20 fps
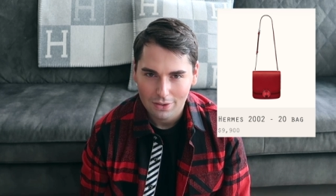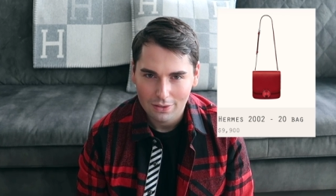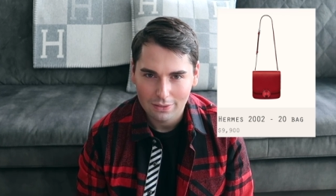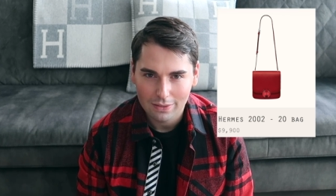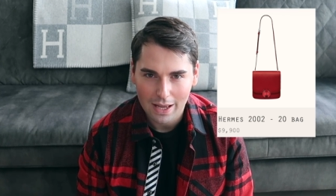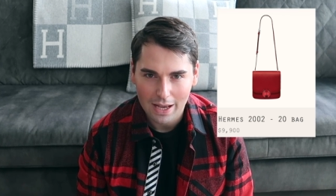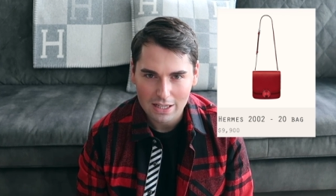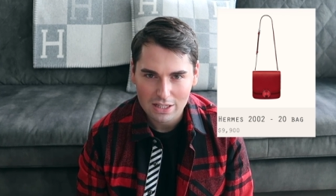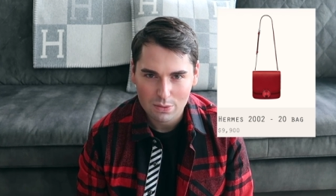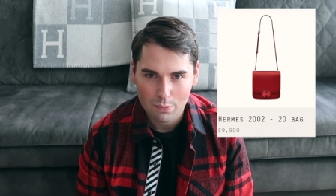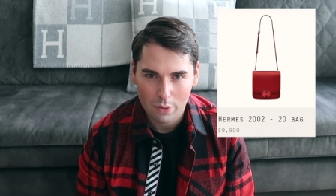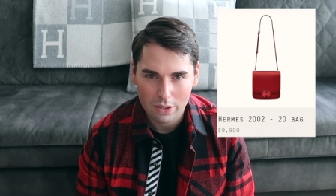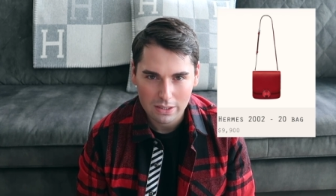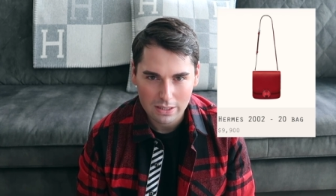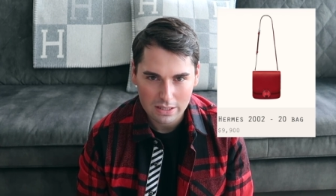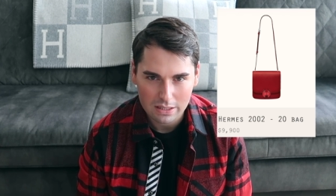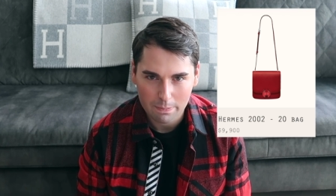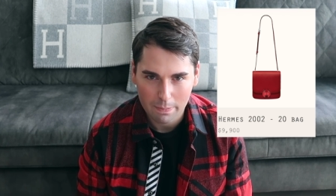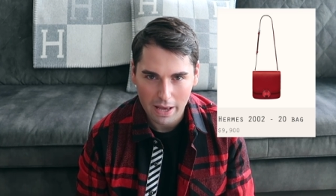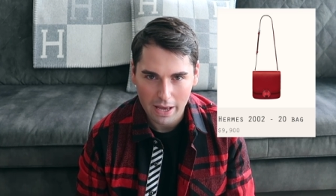That's what
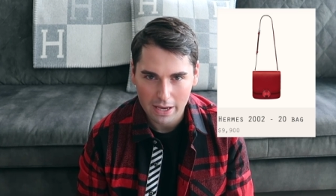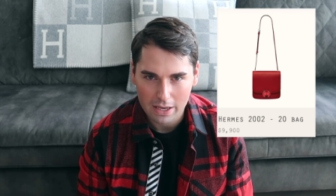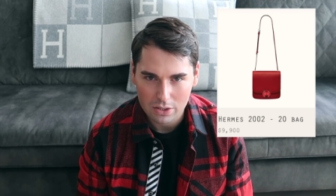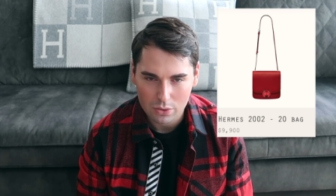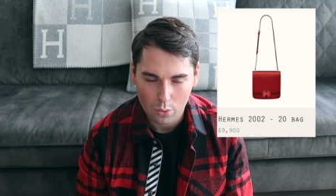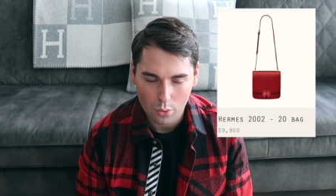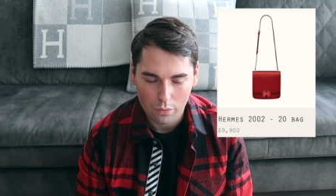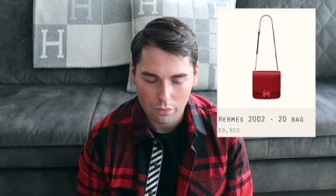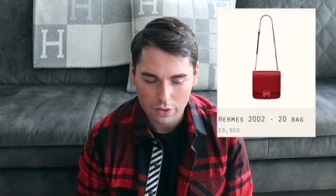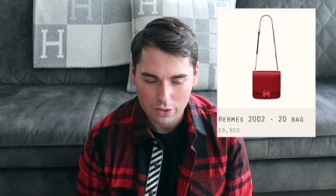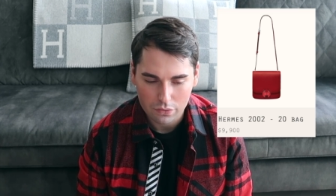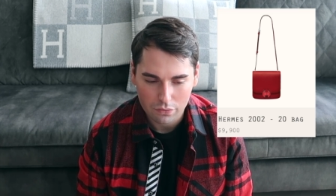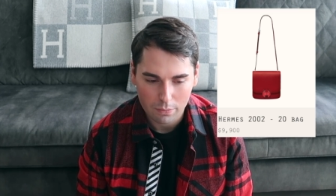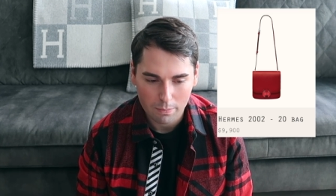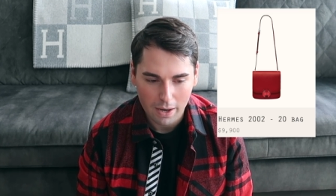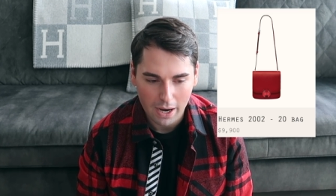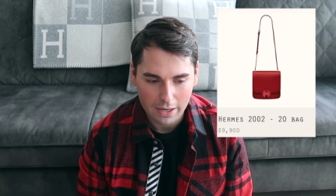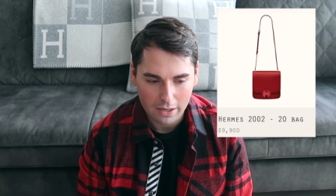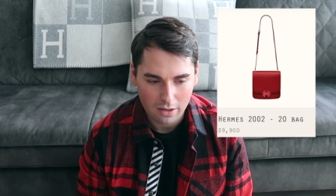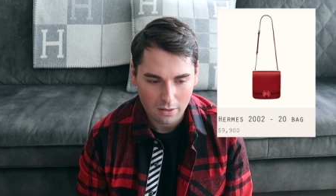this bag has always
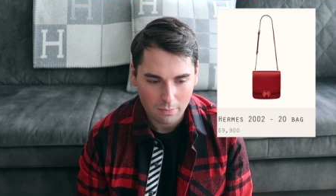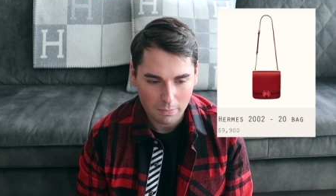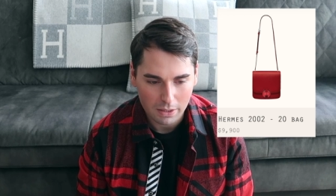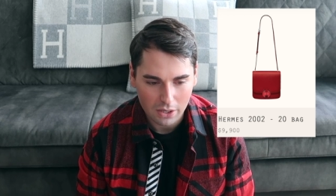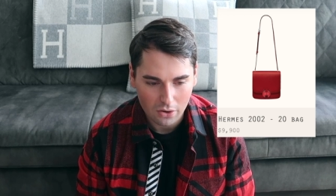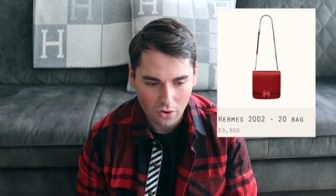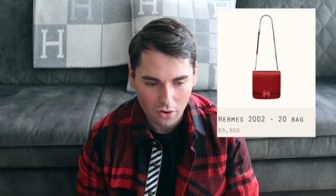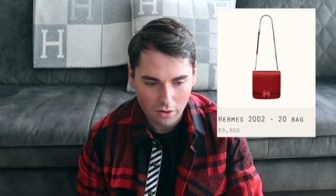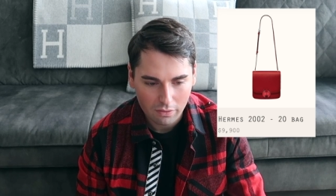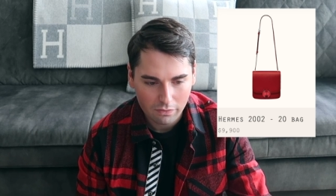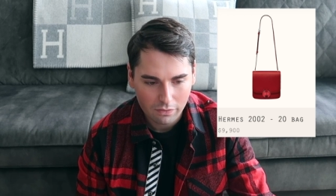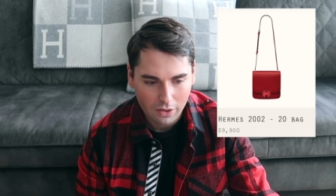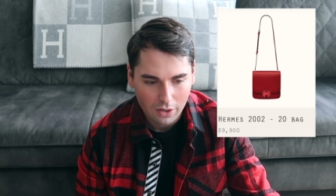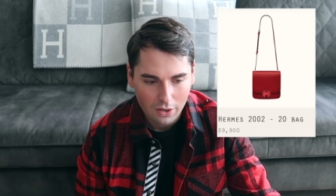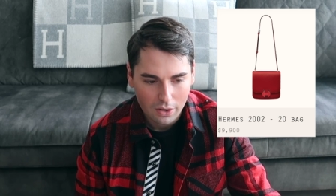reminded me of.